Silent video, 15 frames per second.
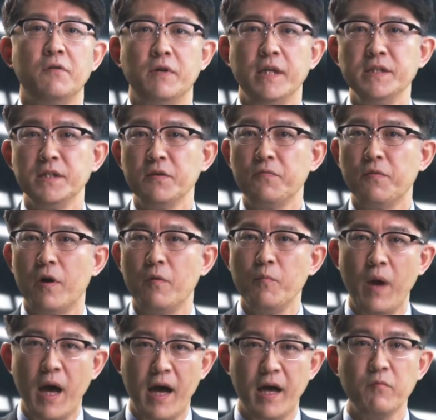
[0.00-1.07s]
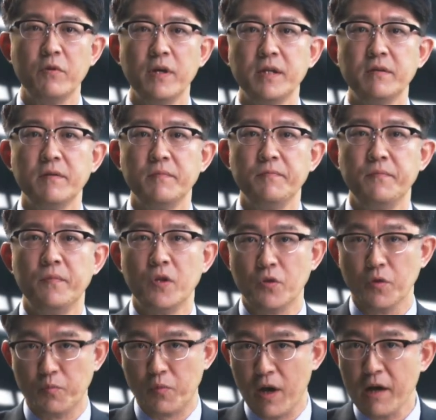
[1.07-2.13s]
ranging from hybrid
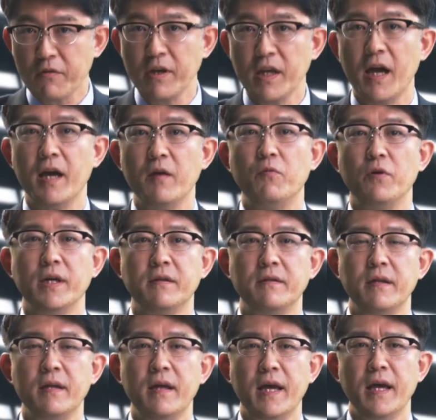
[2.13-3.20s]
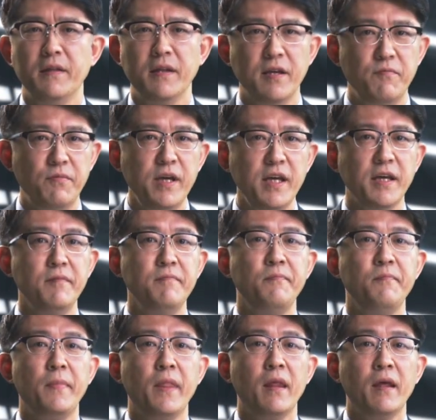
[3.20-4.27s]
to plug-in hybrid and E V
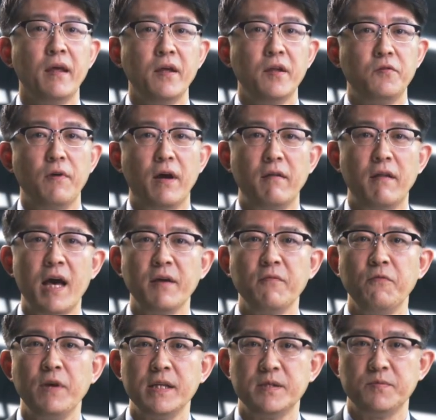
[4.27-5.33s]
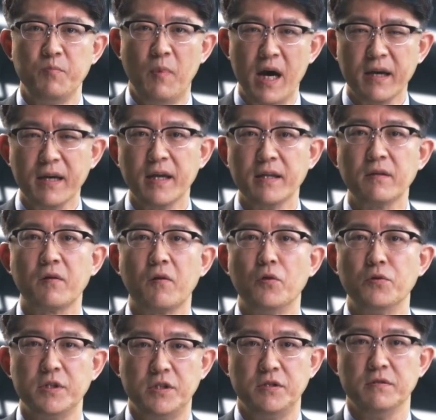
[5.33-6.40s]
to align with market
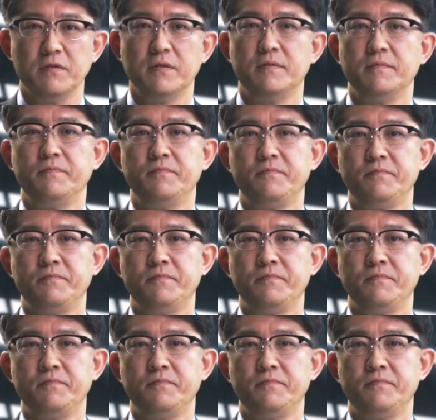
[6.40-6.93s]
conditions,